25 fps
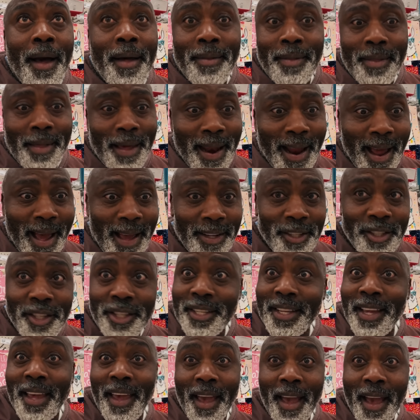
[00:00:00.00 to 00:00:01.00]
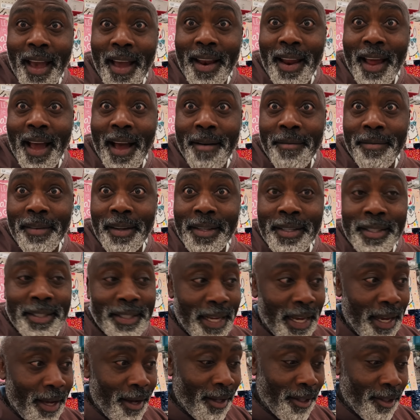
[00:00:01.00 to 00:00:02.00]
that I just can't have a
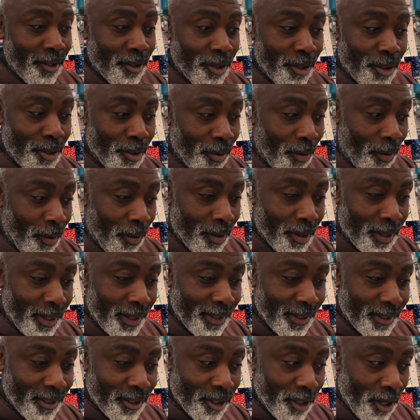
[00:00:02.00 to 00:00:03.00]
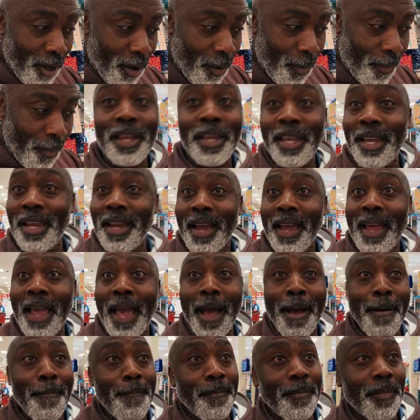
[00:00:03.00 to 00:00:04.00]
day to do all this. So here I
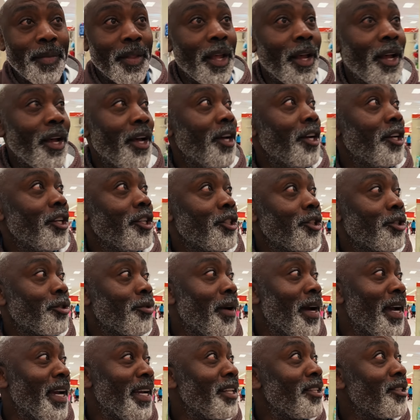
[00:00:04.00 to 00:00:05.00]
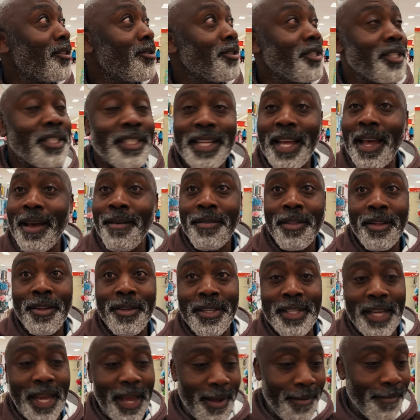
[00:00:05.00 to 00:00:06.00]
am, trying to save the
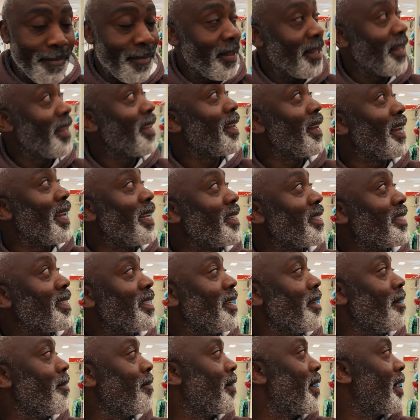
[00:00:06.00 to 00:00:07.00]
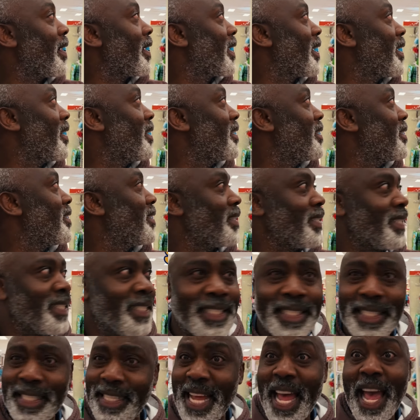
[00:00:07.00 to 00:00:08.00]
day. Let's see if I can
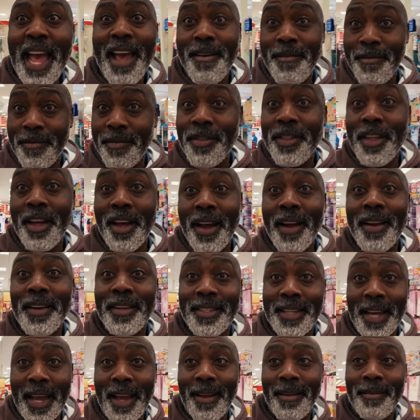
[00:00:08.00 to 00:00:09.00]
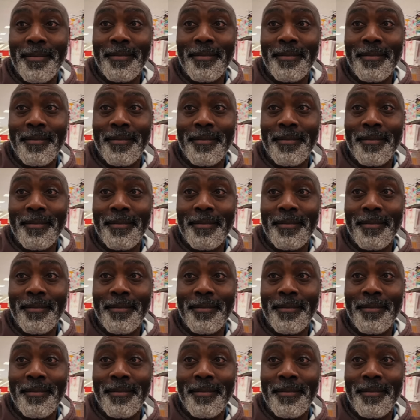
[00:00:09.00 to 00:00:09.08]
save the day.